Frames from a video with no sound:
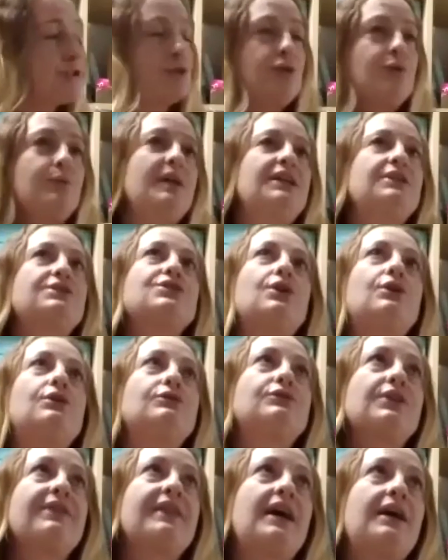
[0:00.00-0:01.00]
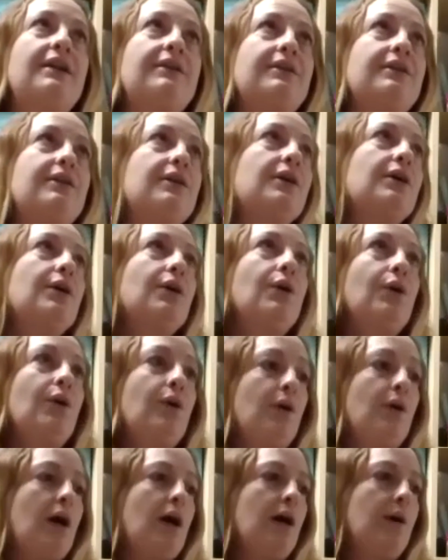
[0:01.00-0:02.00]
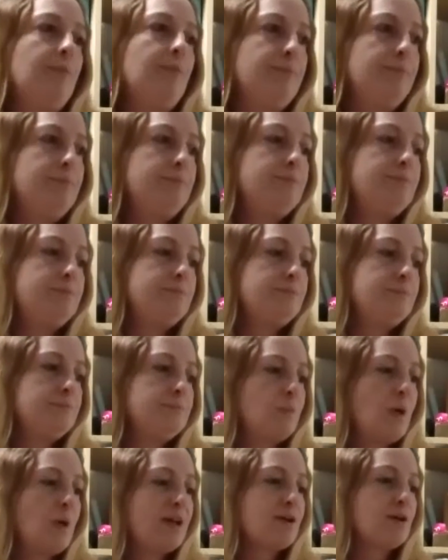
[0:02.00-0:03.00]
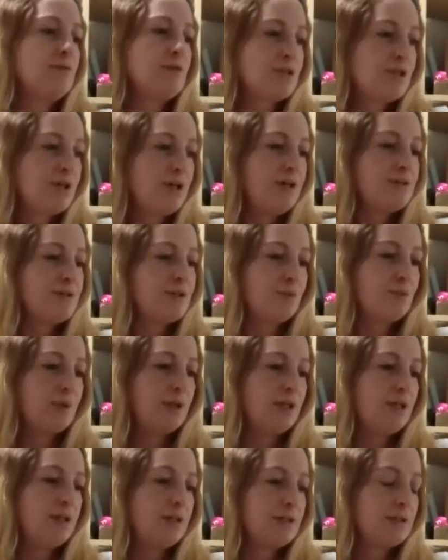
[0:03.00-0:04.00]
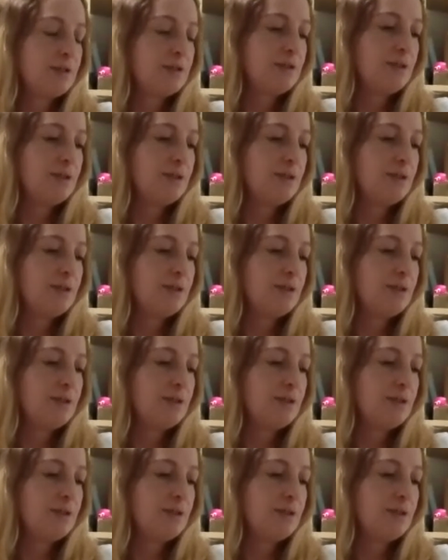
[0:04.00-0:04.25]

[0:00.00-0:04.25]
the 2 weeks off. And then when I returned to work,